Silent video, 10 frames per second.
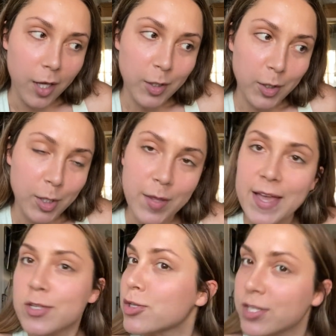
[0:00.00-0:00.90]
you know,
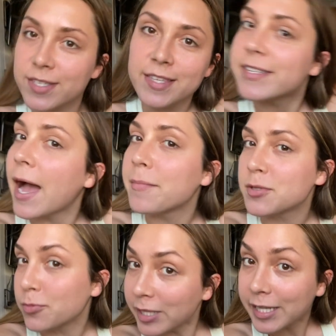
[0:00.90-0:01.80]
that's just the time
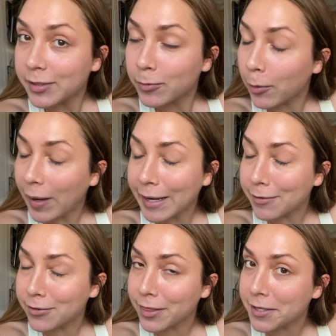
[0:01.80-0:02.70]
to read. We're
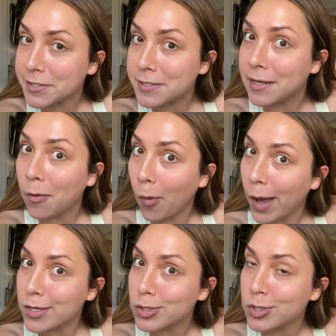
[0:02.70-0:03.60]
waiting for things to get
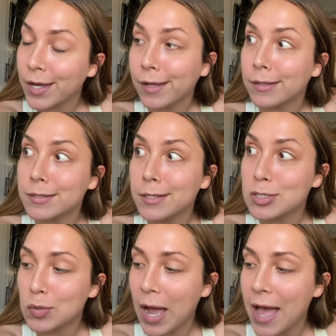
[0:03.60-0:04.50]
washed and
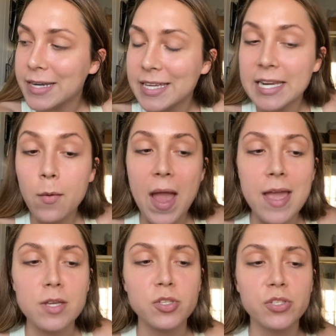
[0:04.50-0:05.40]
dried.
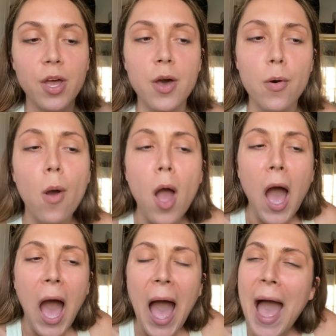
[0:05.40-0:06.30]
Anyway, so
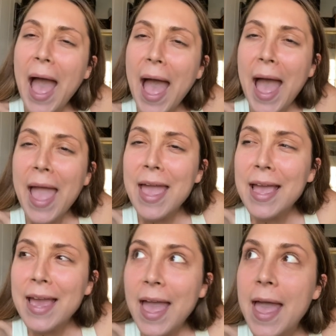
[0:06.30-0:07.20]

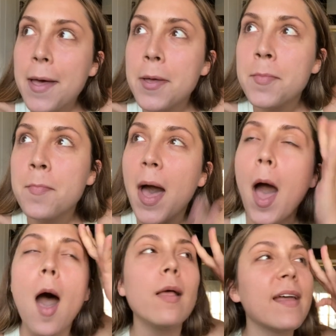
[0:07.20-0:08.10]
I am
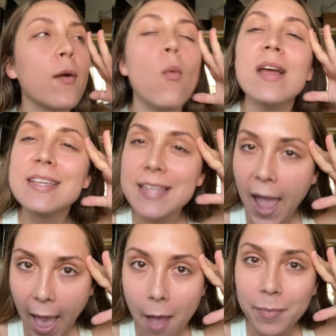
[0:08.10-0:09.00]
like, what is
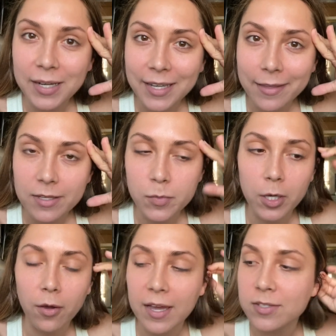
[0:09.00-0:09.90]
happening in this
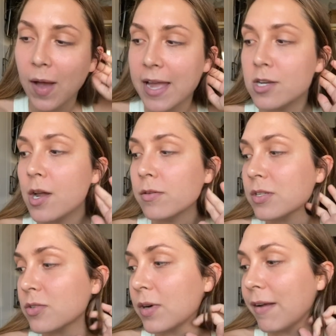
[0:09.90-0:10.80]
book? Okay, so I know the
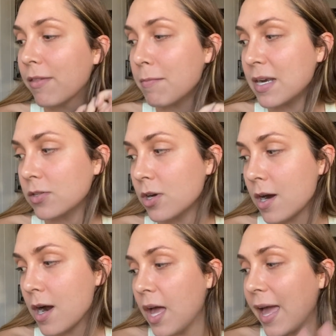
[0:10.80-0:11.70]
story of the
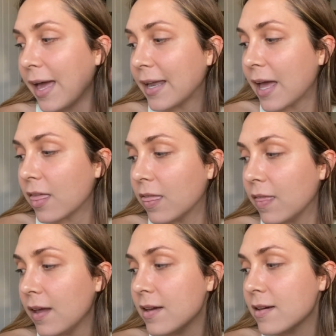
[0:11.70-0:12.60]
Minotaur, and I
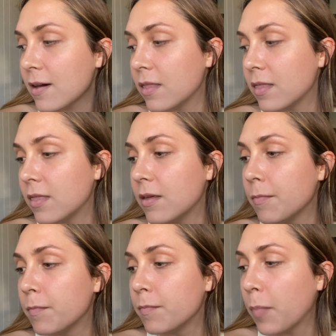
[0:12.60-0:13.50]
think the
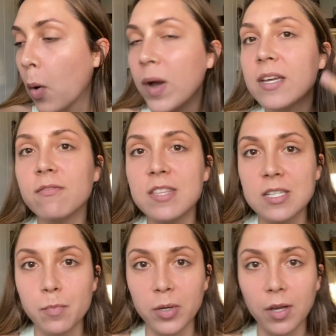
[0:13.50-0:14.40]
point of
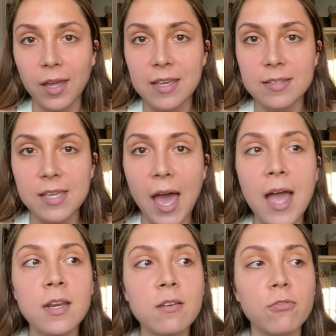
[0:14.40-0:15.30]
this book is
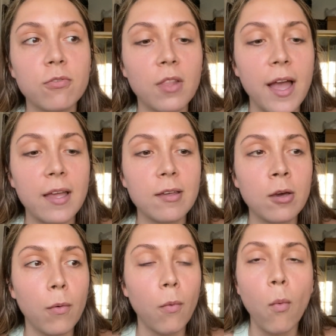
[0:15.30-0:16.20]
kind of like
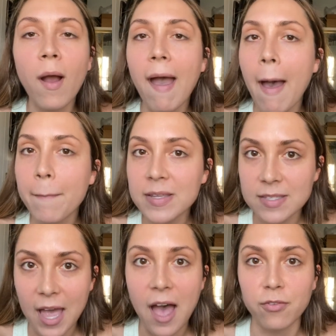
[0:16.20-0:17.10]
what
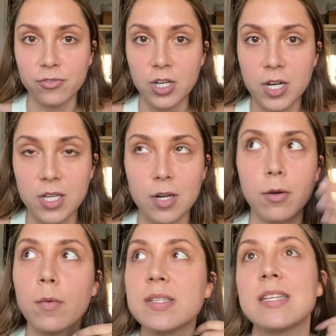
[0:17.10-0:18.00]
happens after. You know,
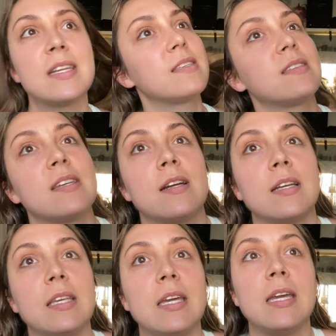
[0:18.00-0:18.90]
it wasn't
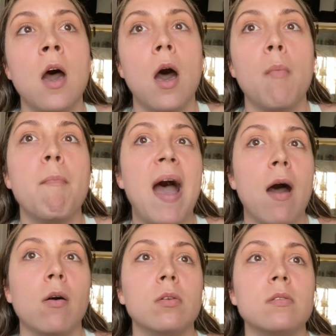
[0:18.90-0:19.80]
necessarily
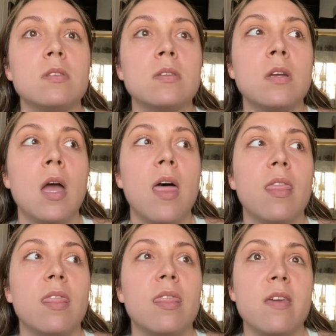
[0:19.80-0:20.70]
about
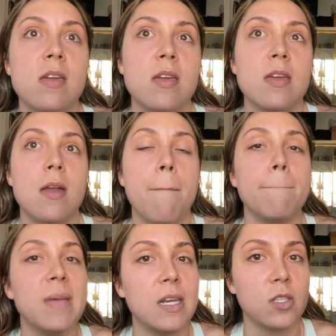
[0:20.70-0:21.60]
the
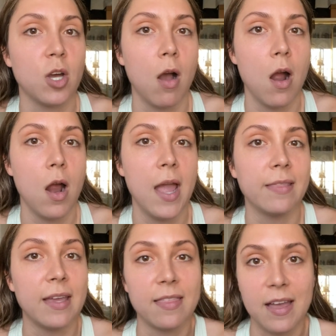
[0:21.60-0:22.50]
Minotaur
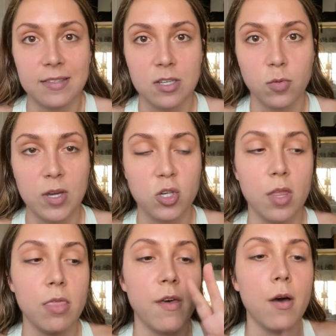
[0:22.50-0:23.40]
and like that
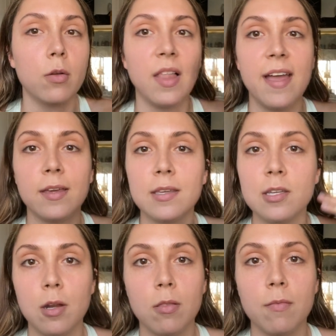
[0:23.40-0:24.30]
situation, though, like, you know,